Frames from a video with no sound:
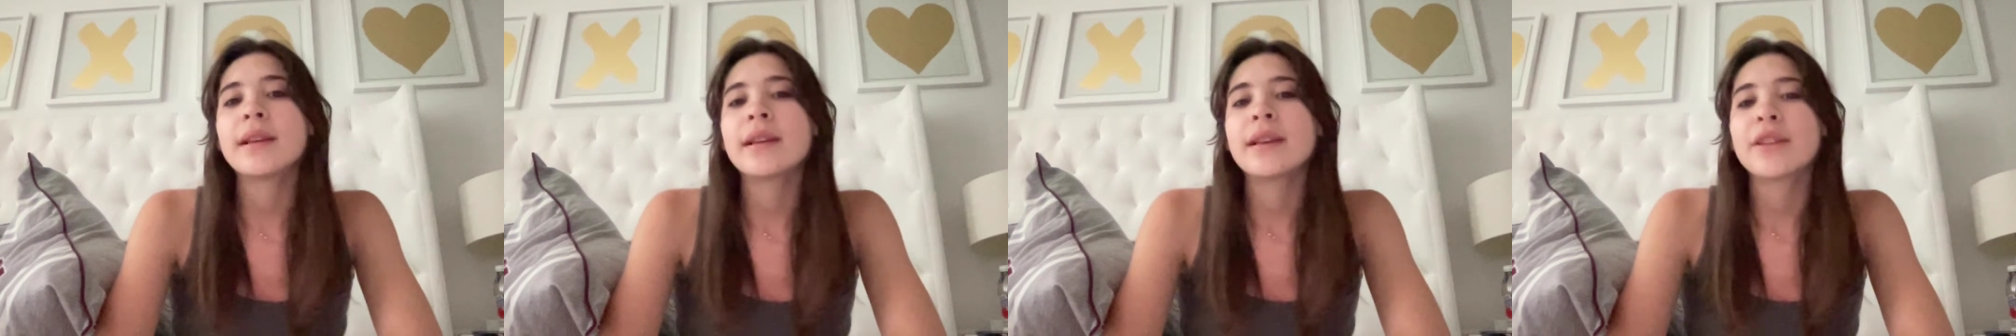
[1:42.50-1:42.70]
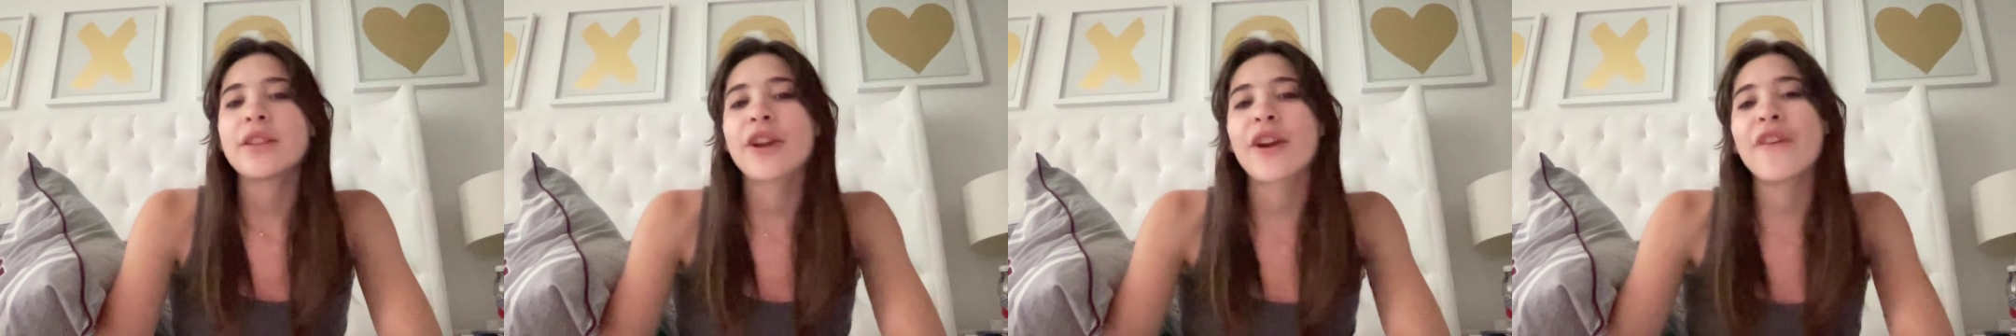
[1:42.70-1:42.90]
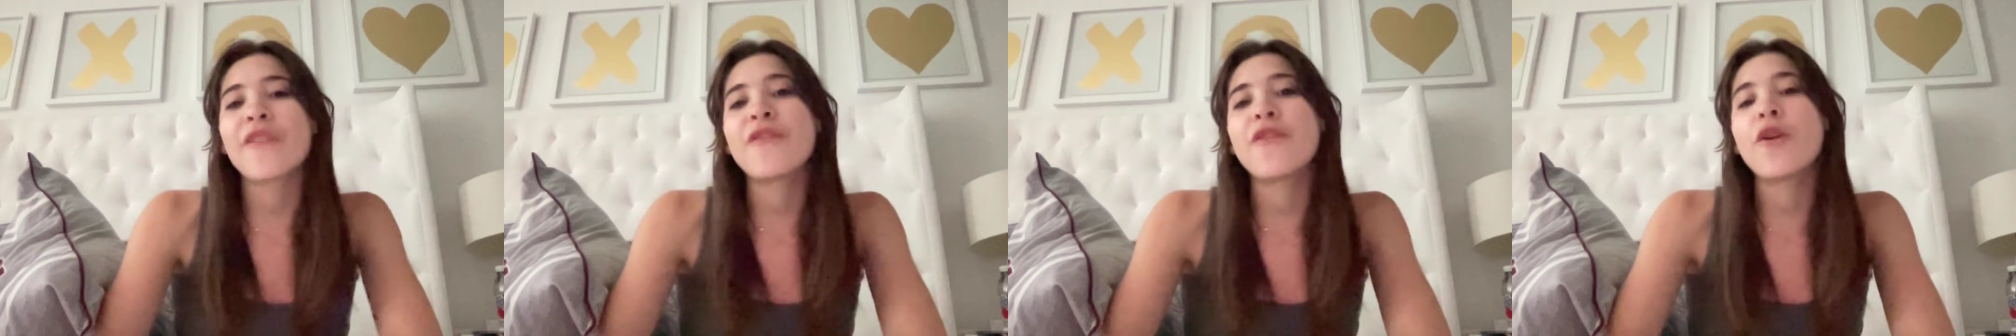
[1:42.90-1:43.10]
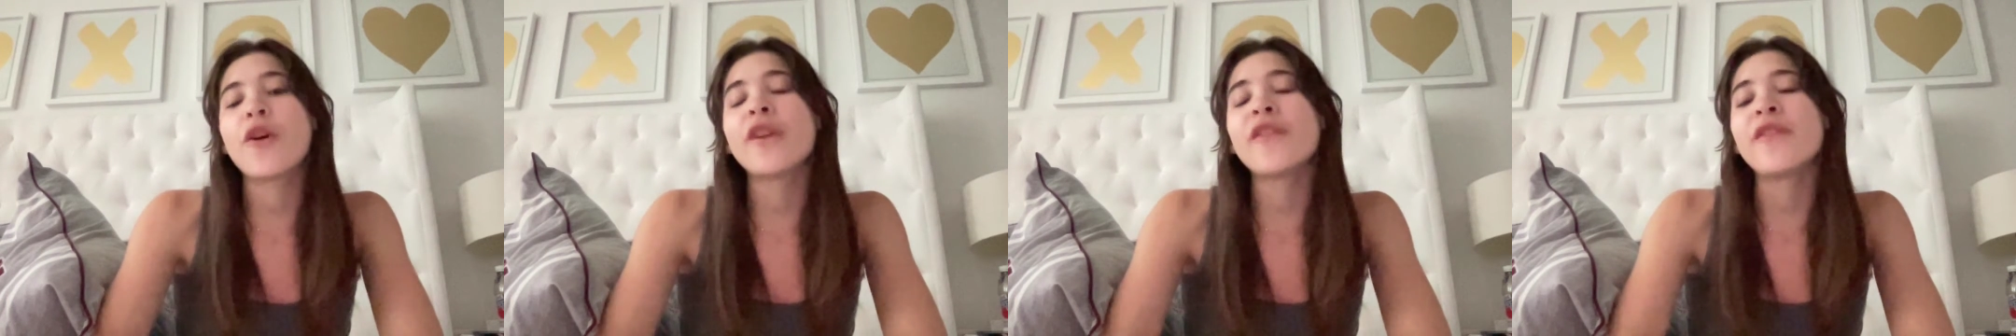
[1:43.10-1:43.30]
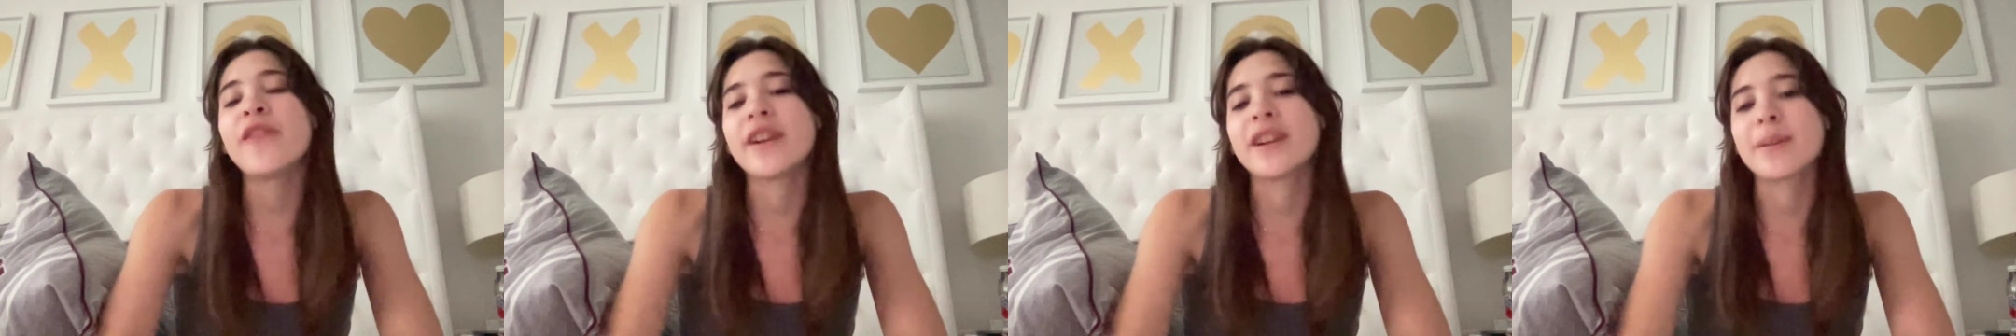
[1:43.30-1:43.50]
There are four
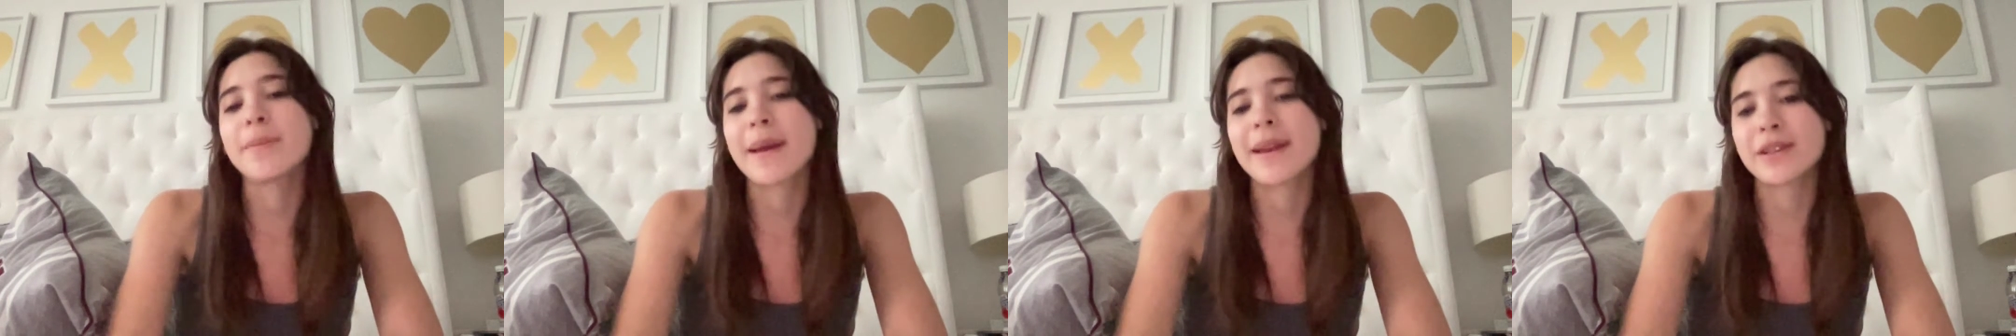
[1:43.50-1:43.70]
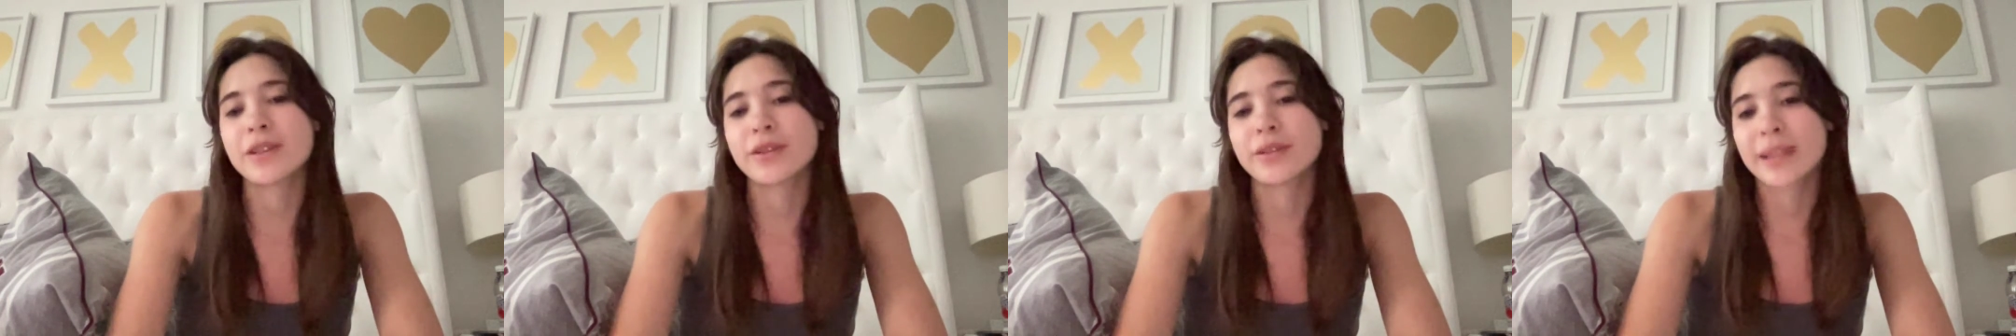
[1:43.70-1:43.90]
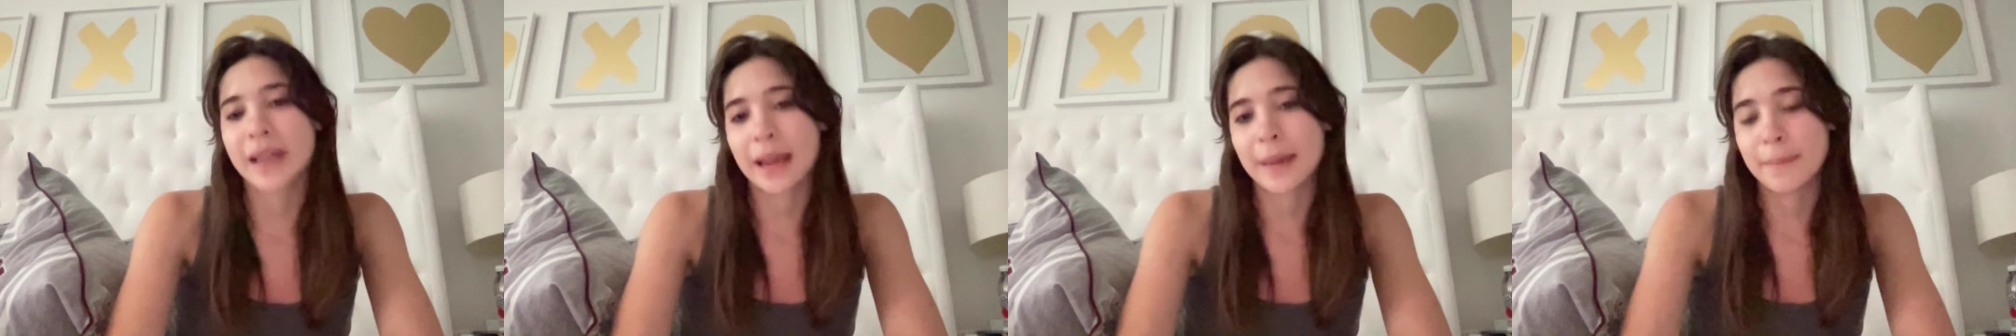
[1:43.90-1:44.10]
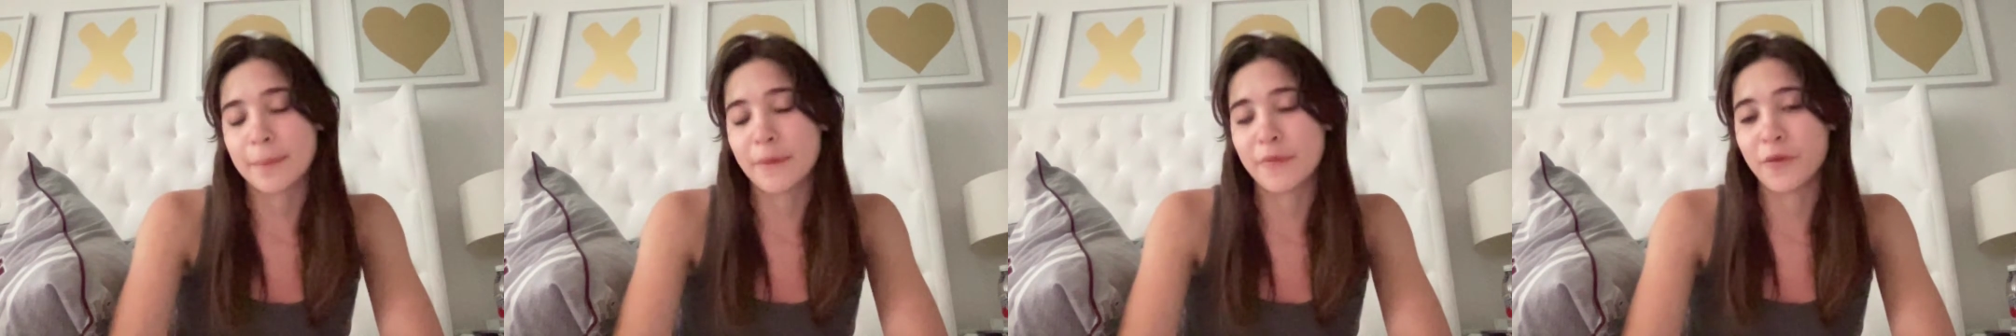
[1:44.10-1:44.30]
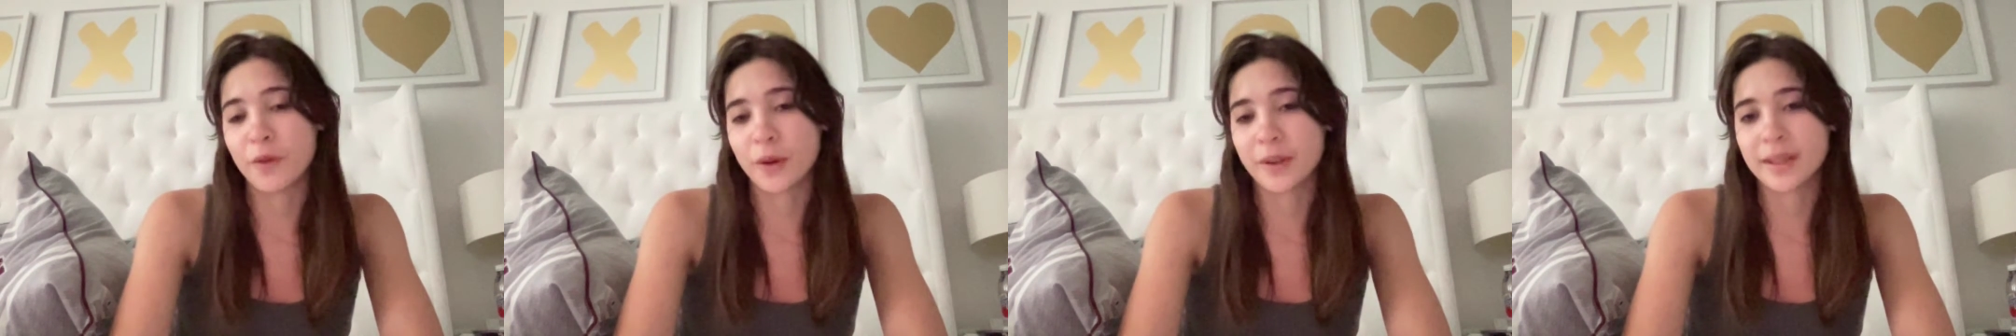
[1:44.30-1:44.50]
fundamental types of
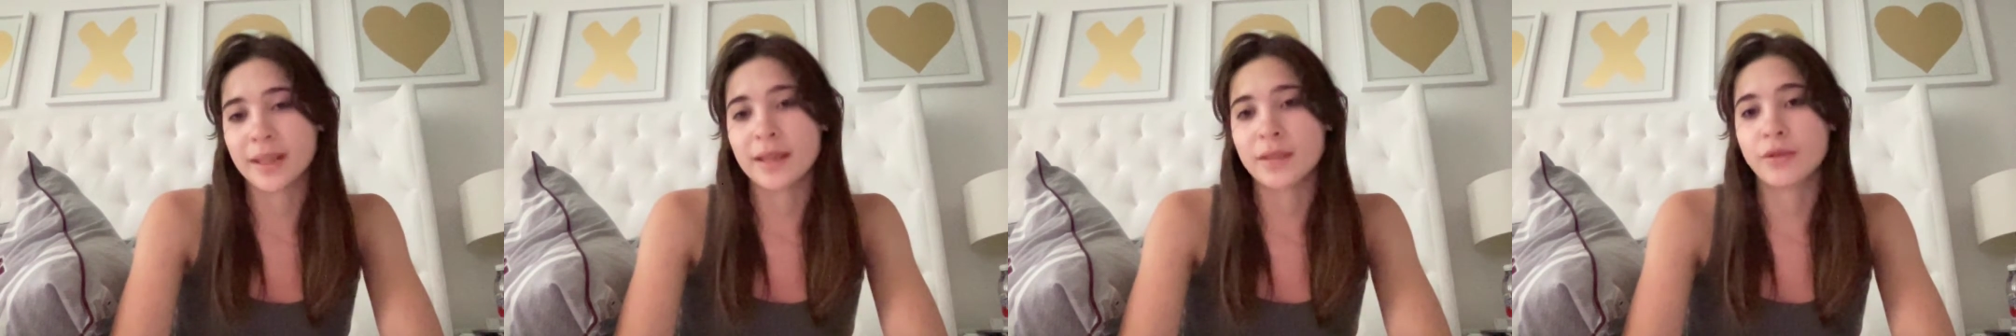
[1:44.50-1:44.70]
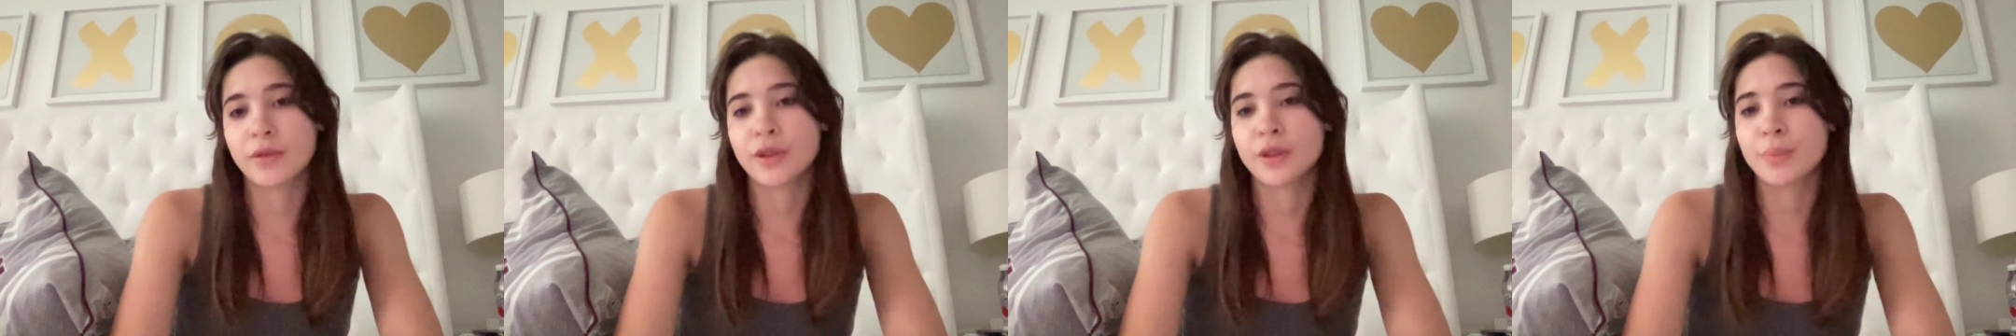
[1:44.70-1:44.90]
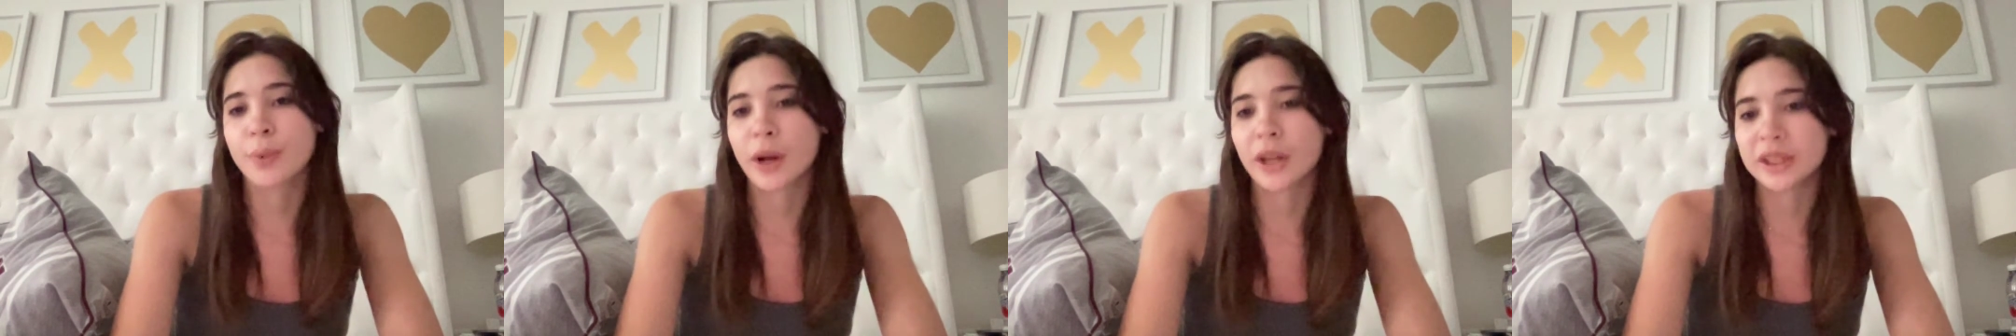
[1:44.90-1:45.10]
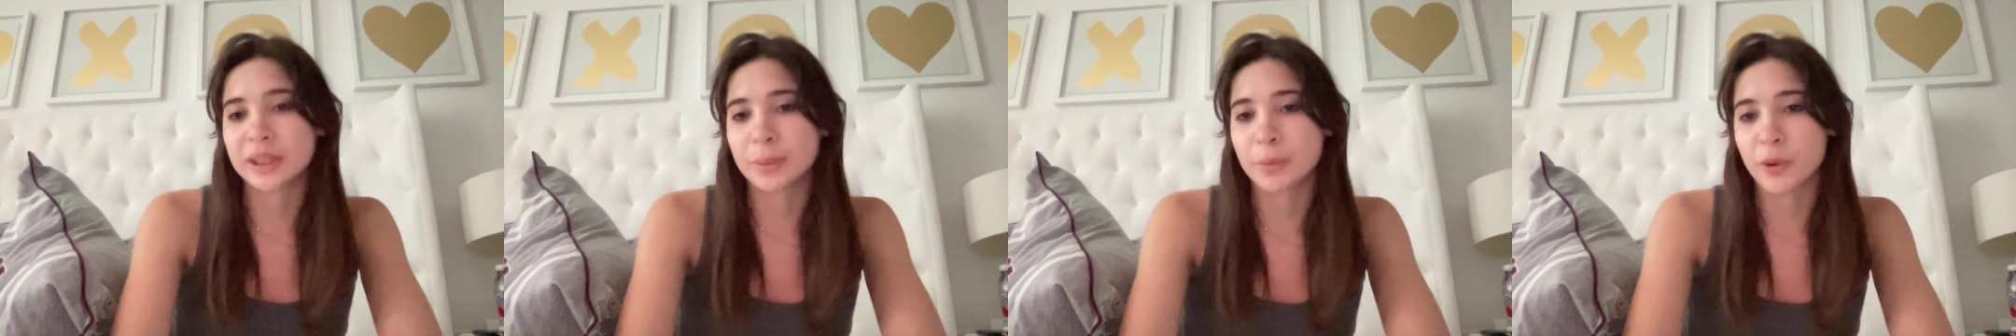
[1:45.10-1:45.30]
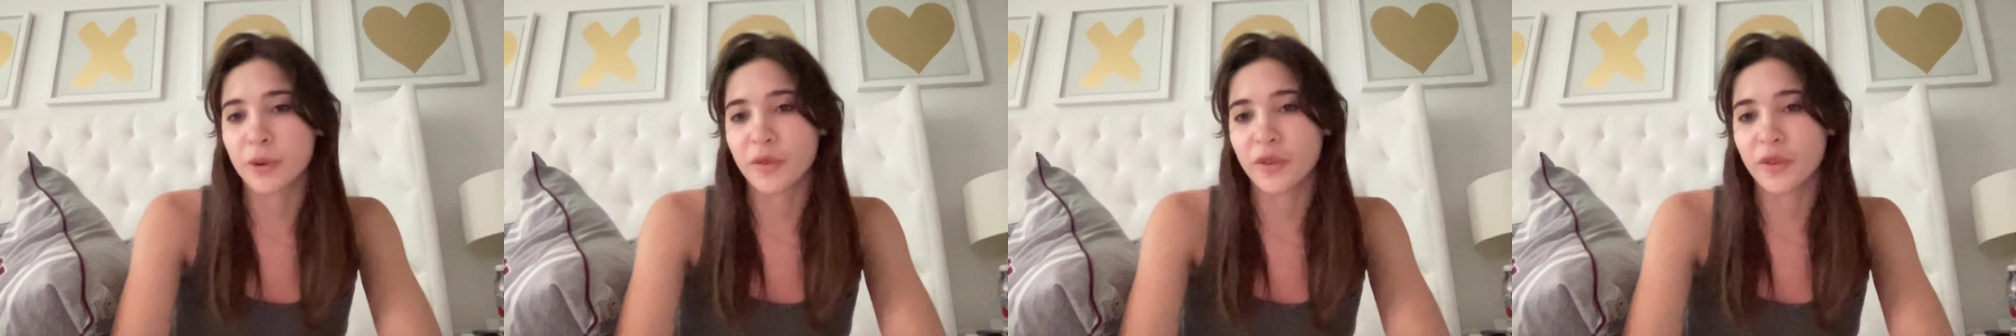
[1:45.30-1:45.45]
forces responsible